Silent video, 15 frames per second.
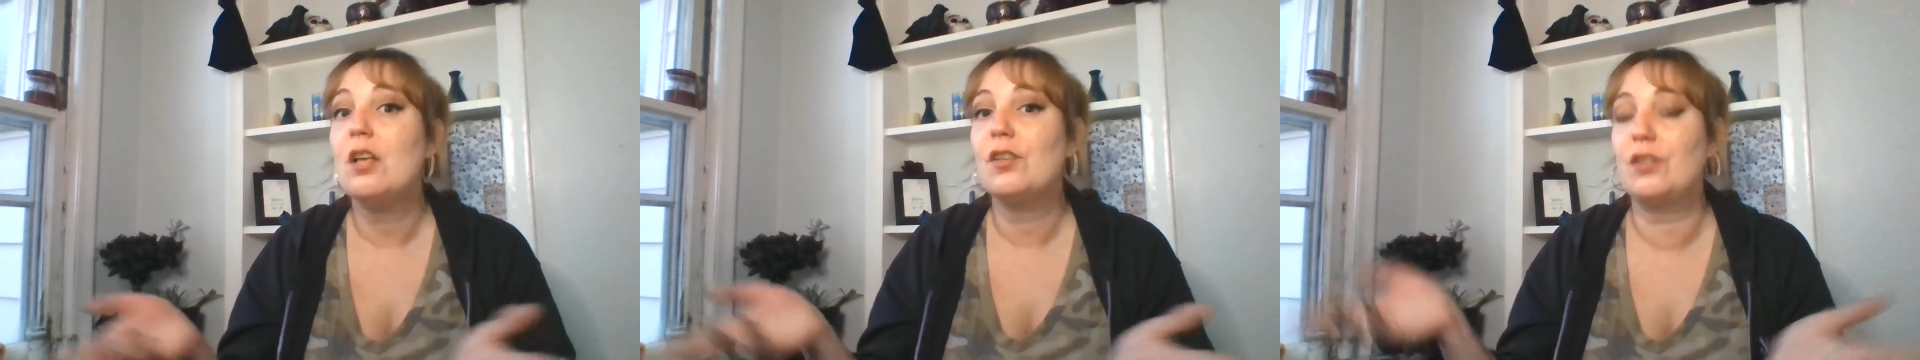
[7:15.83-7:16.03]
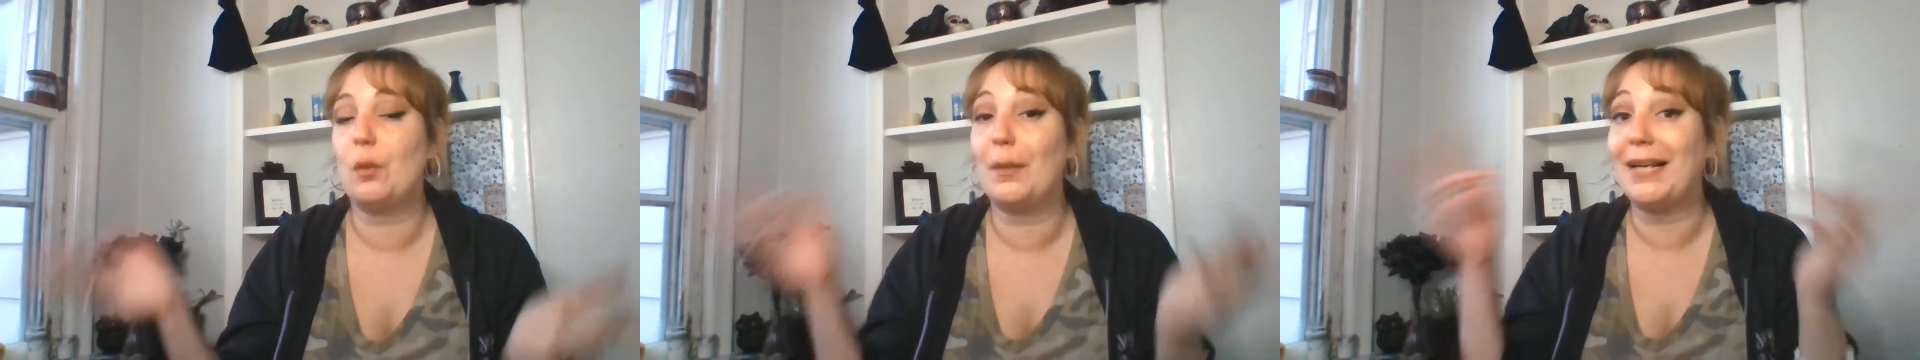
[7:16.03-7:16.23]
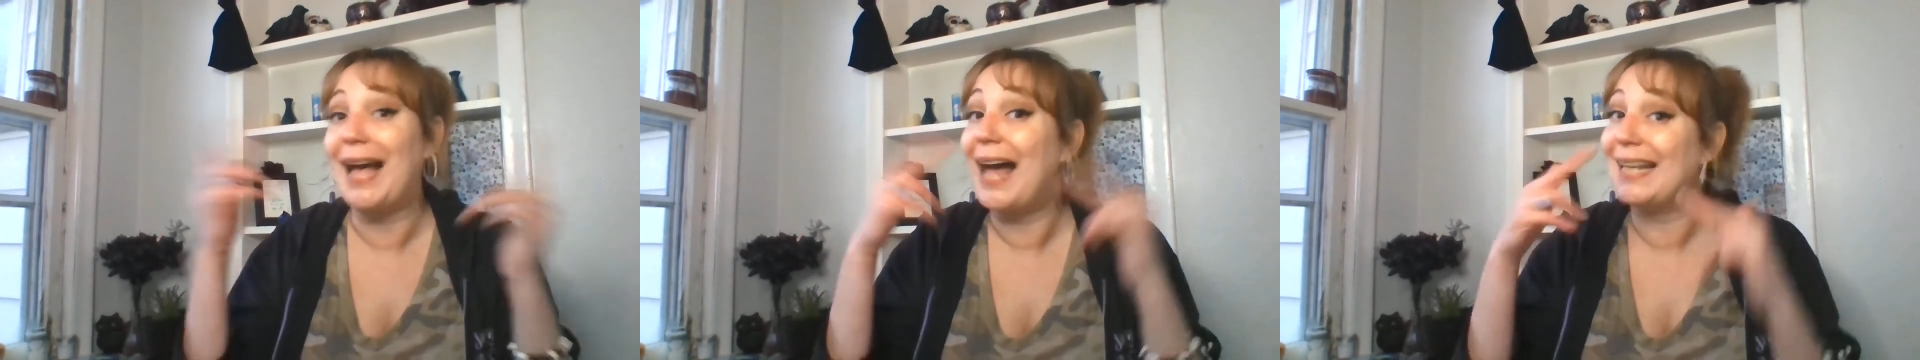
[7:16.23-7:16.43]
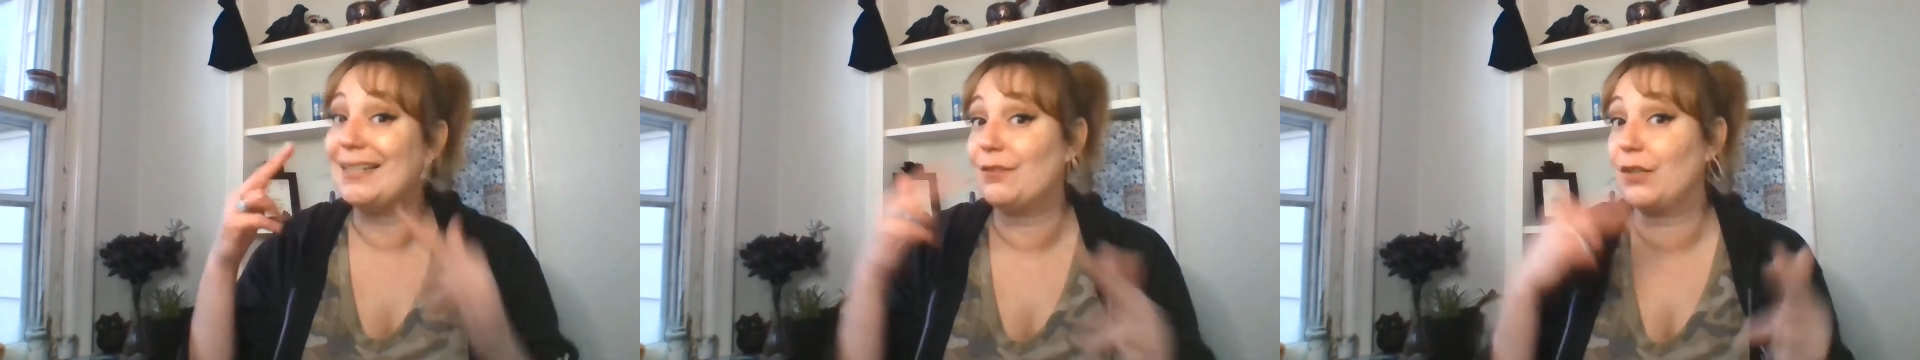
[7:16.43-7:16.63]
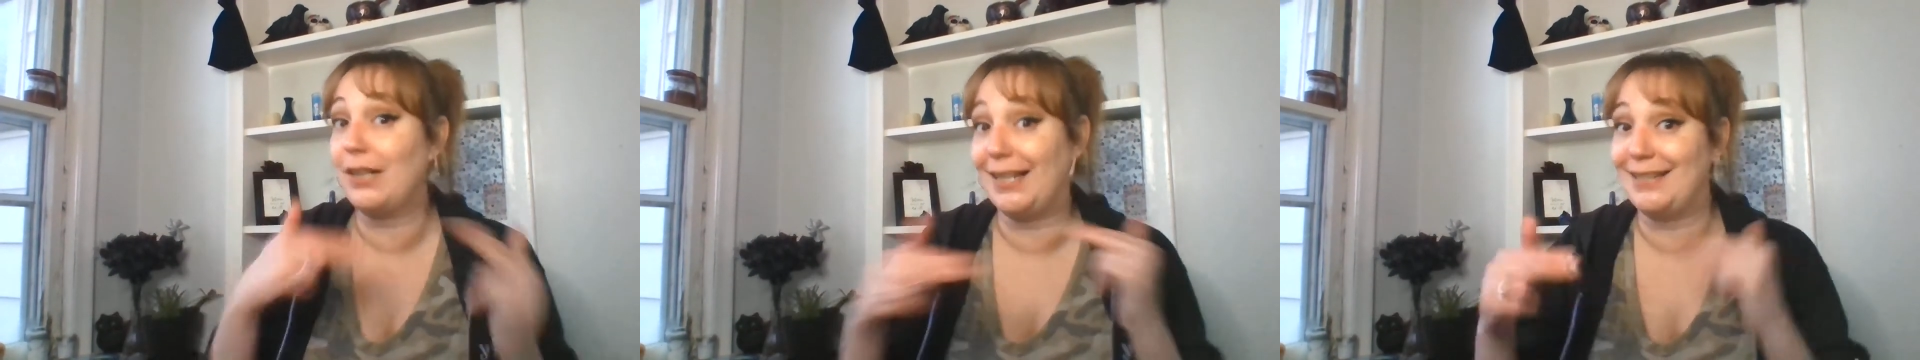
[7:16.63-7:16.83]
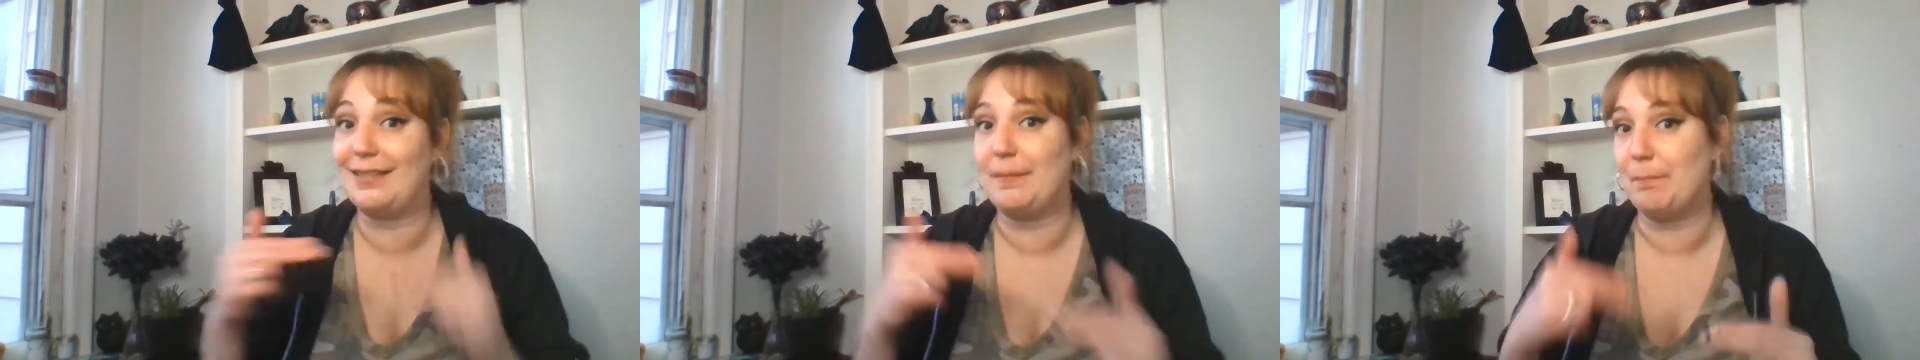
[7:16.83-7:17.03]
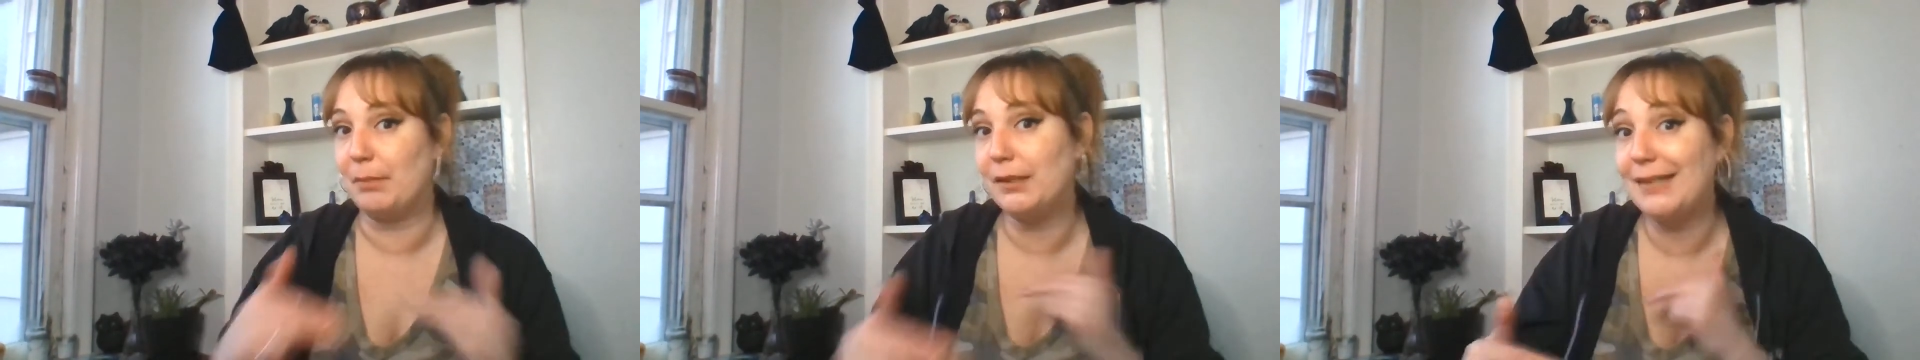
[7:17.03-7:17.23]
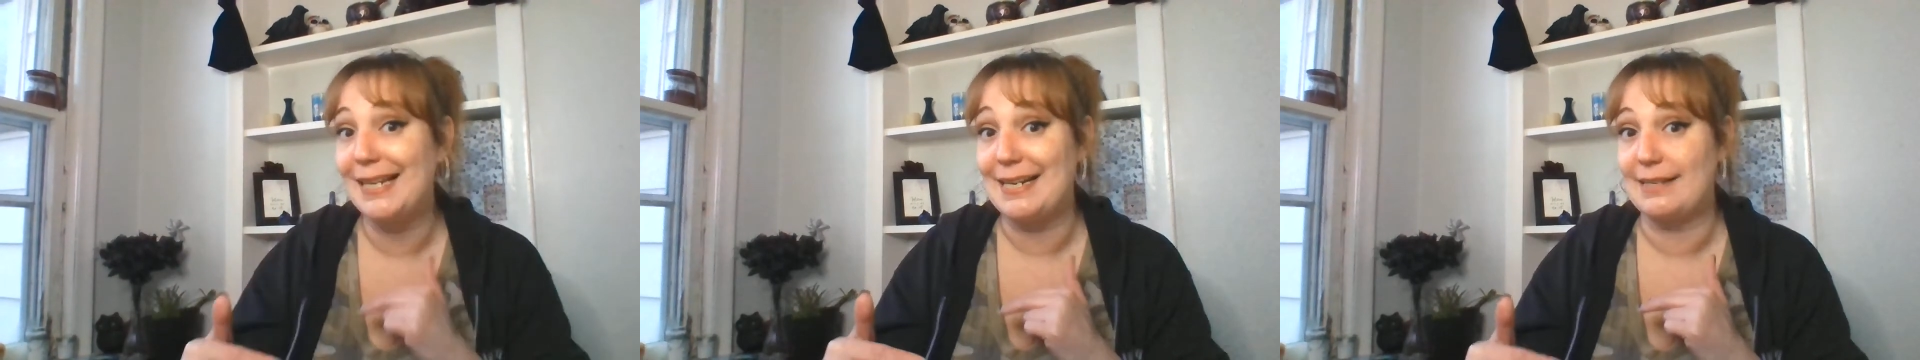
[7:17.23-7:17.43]
So it kind of clicked in
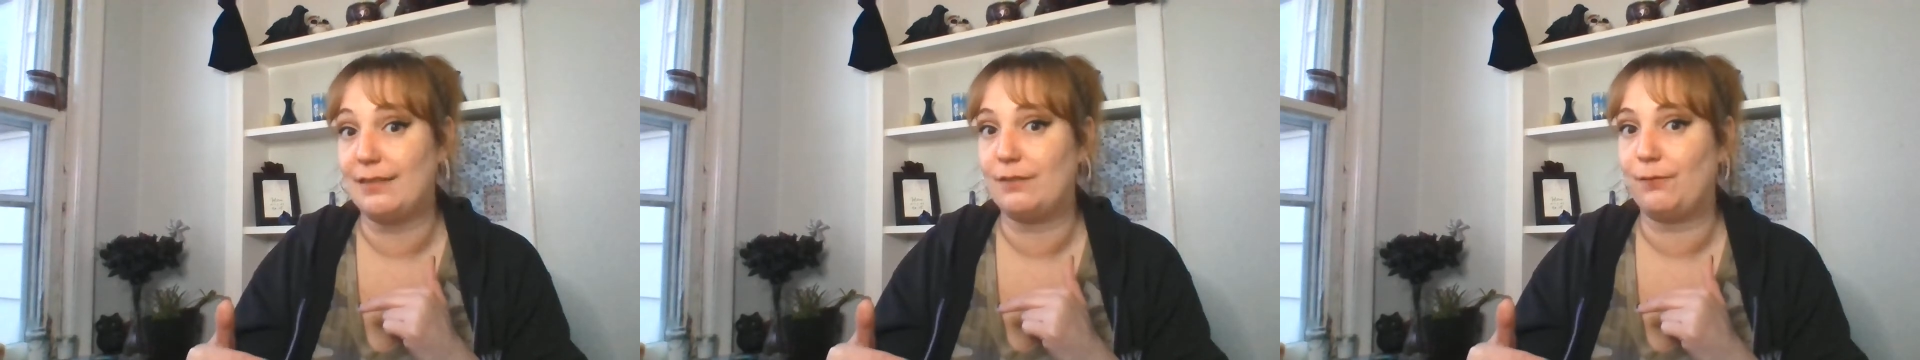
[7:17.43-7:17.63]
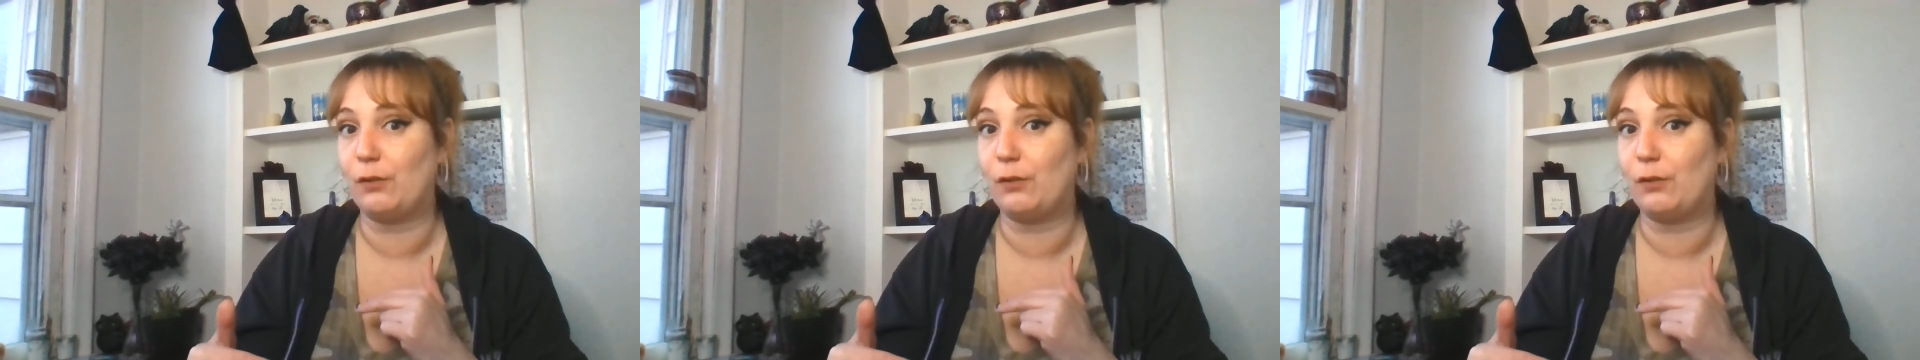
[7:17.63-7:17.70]
place